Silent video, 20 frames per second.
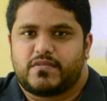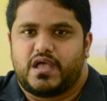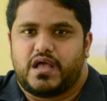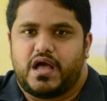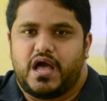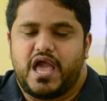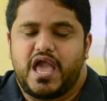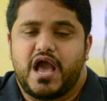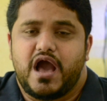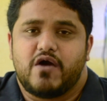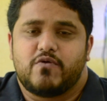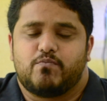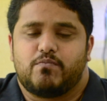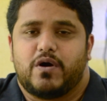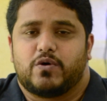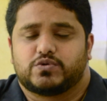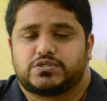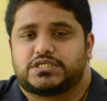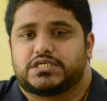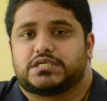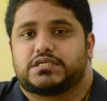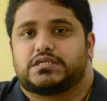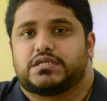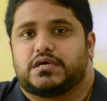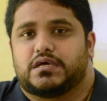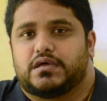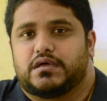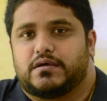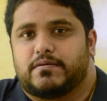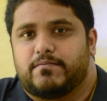I have mounted
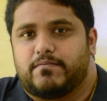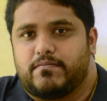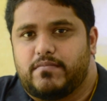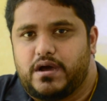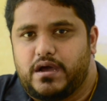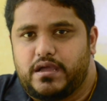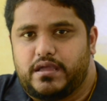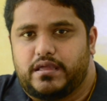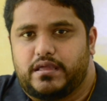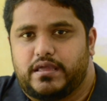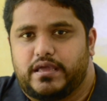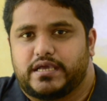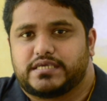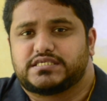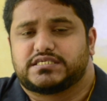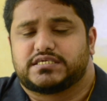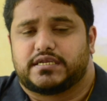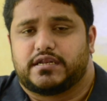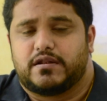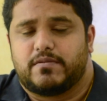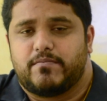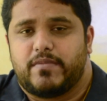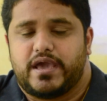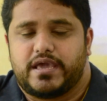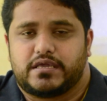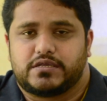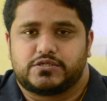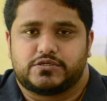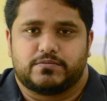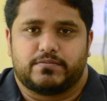my external
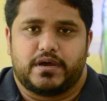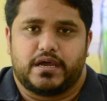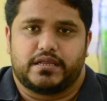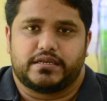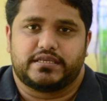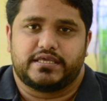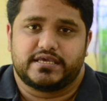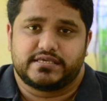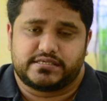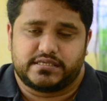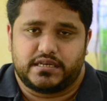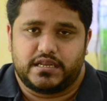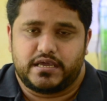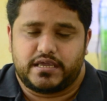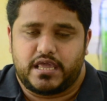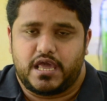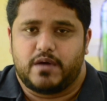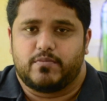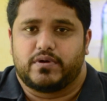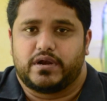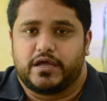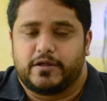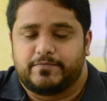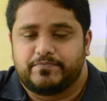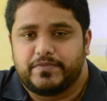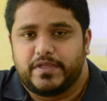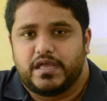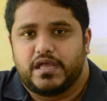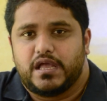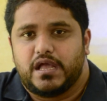mic to my DSLR camera,
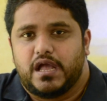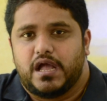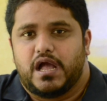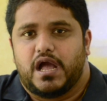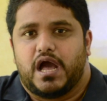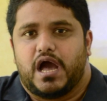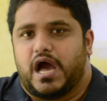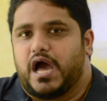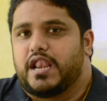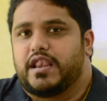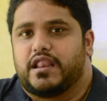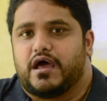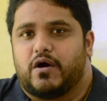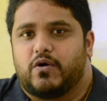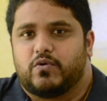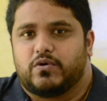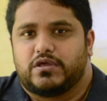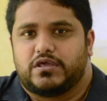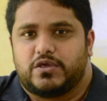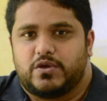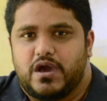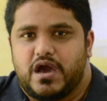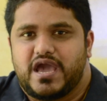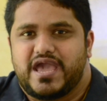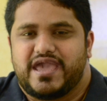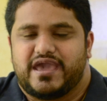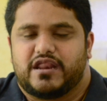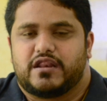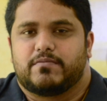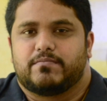and now you are
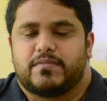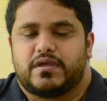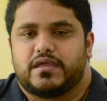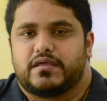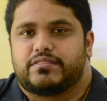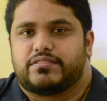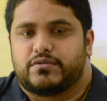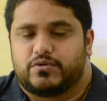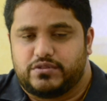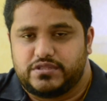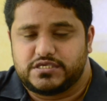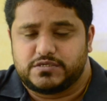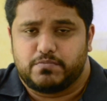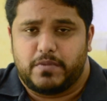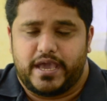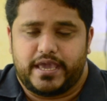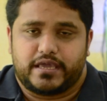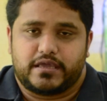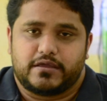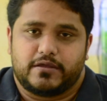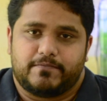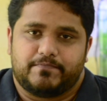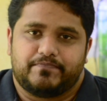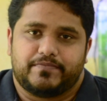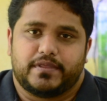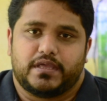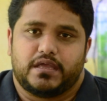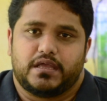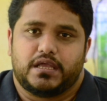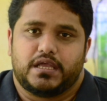hearing me through this mic.
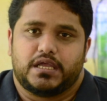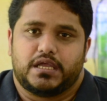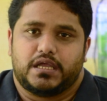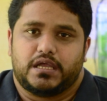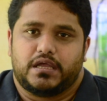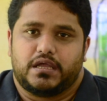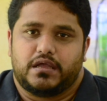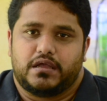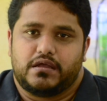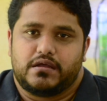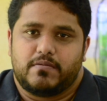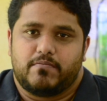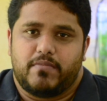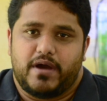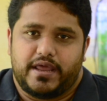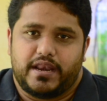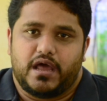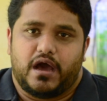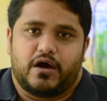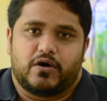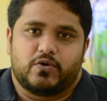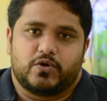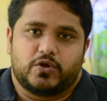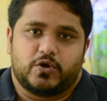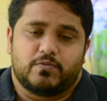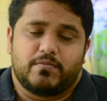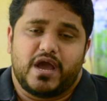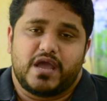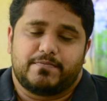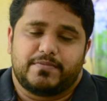By now you
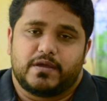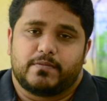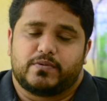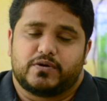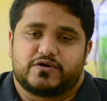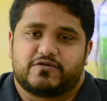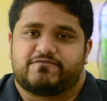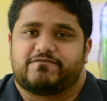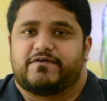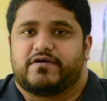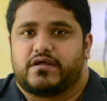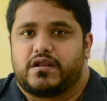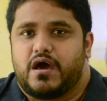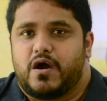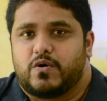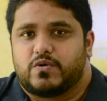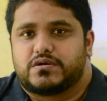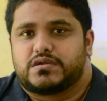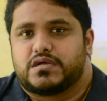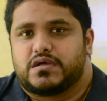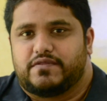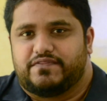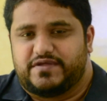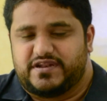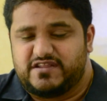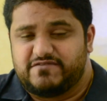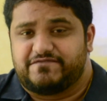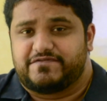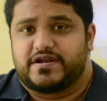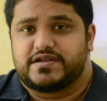might be able to figure out the
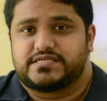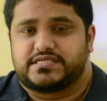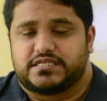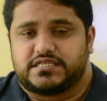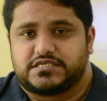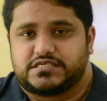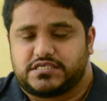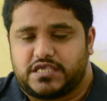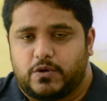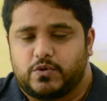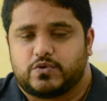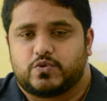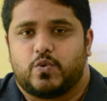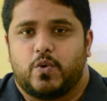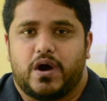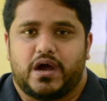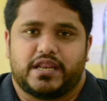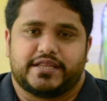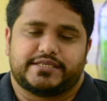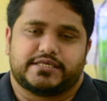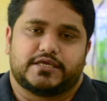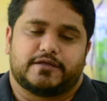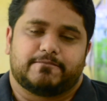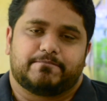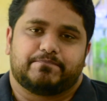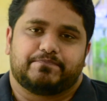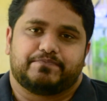difference in sound quality.